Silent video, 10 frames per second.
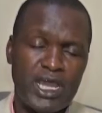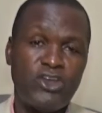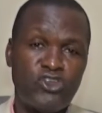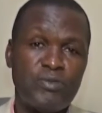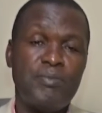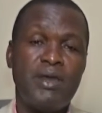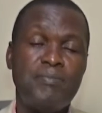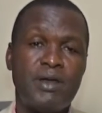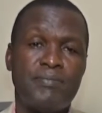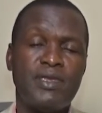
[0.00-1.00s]
me and
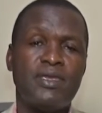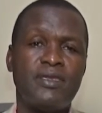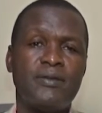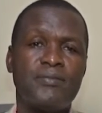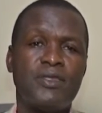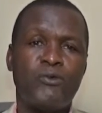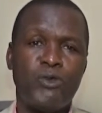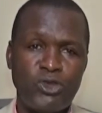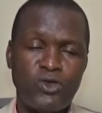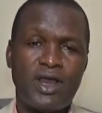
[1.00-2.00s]
remember me
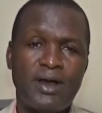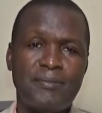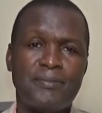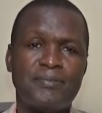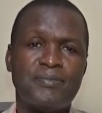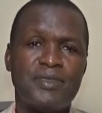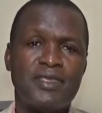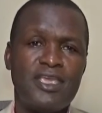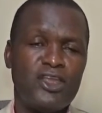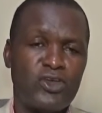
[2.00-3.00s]
when you come
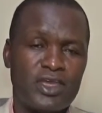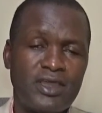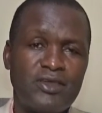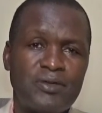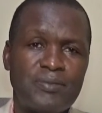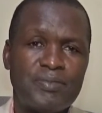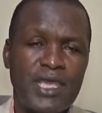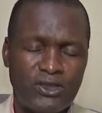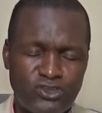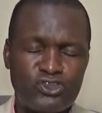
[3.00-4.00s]
in your kingdom."
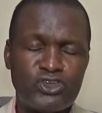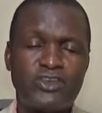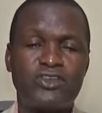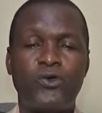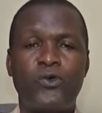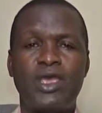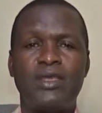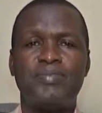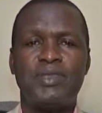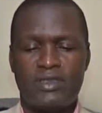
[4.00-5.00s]
And straight away,
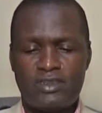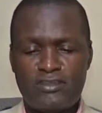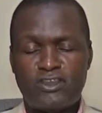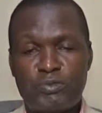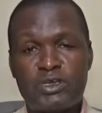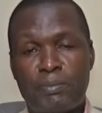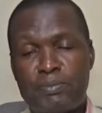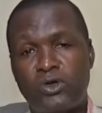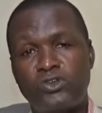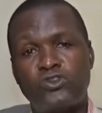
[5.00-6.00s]
Jesus put a
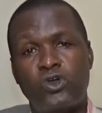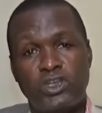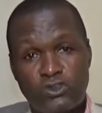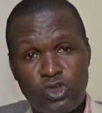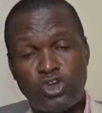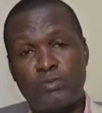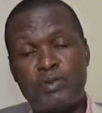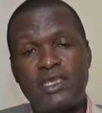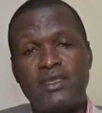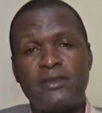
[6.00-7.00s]
pause on his own
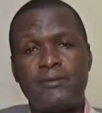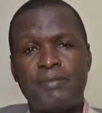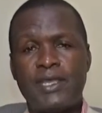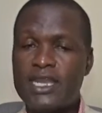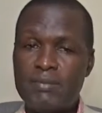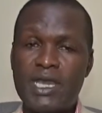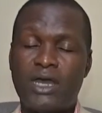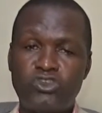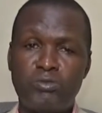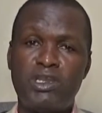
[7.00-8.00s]
pain and he
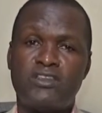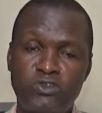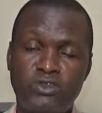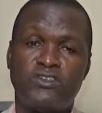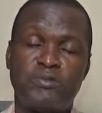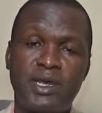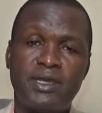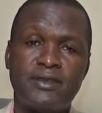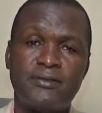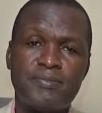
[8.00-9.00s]
began to minister to this
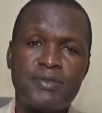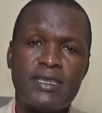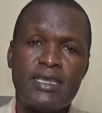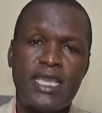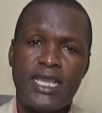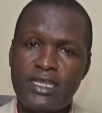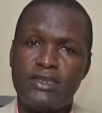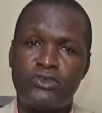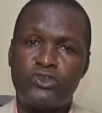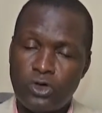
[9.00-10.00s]
man. And
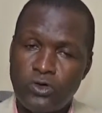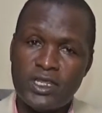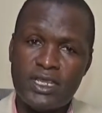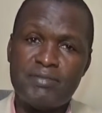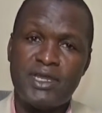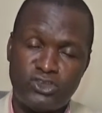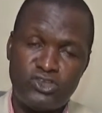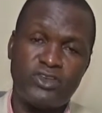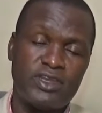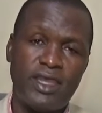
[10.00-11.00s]
he told him that
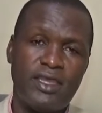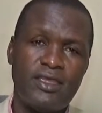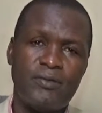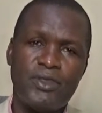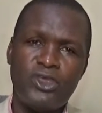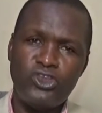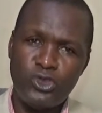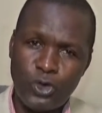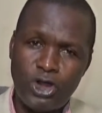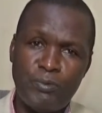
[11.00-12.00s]
today
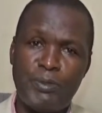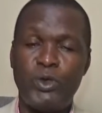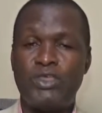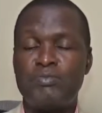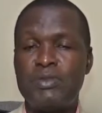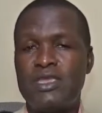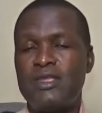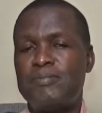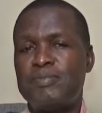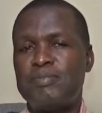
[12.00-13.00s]
you will be with
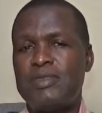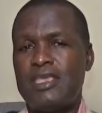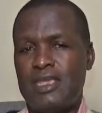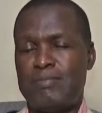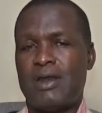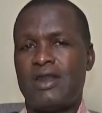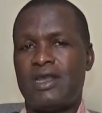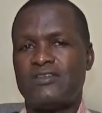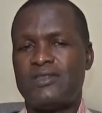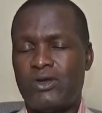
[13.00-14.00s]
me in
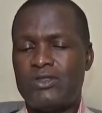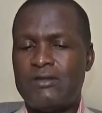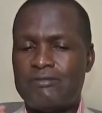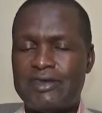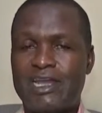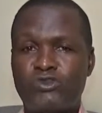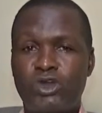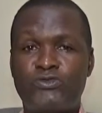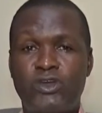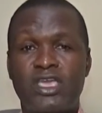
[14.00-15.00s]
paradise. Now, that's
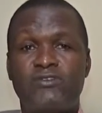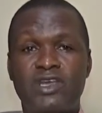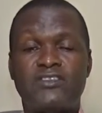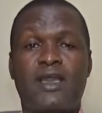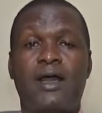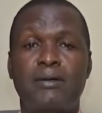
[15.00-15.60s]
what forgiveness